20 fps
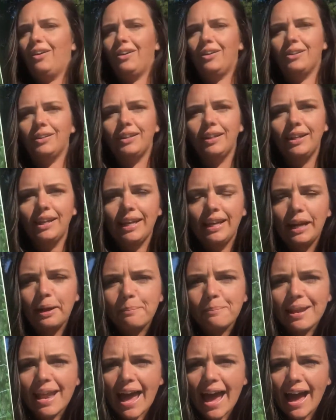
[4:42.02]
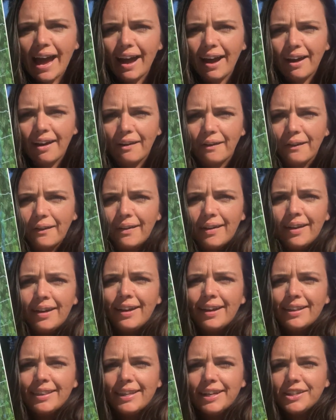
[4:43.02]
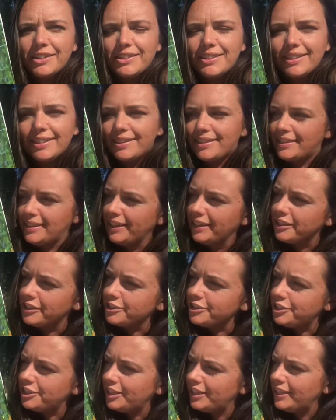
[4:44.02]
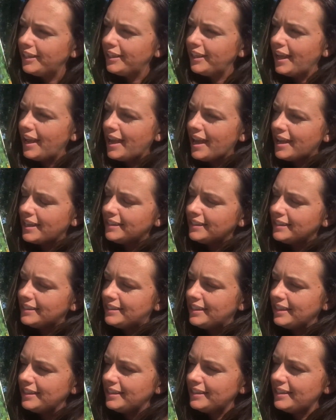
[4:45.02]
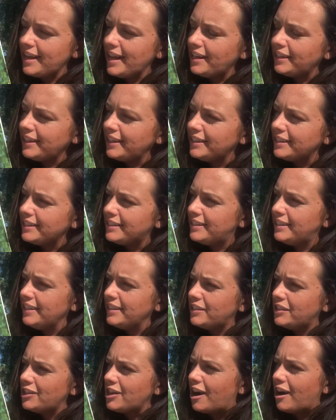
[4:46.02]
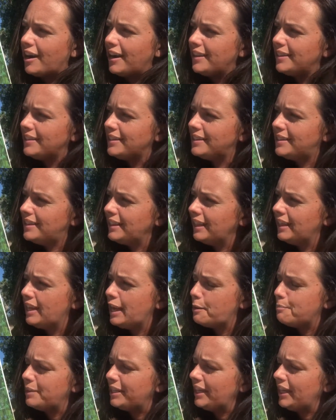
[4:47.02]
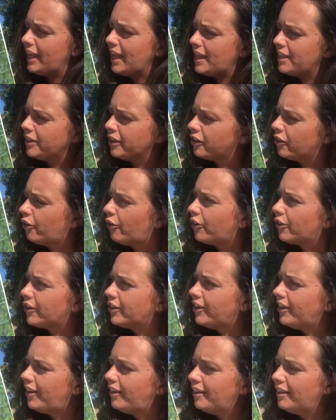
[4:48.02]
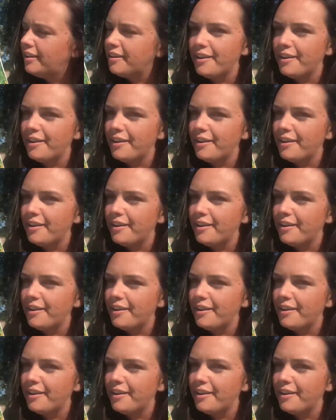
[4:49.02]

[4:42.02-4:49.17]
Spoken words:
Look at him now. There's the sea urchin and the sea snail and the sea star and the sea anemone and the coral.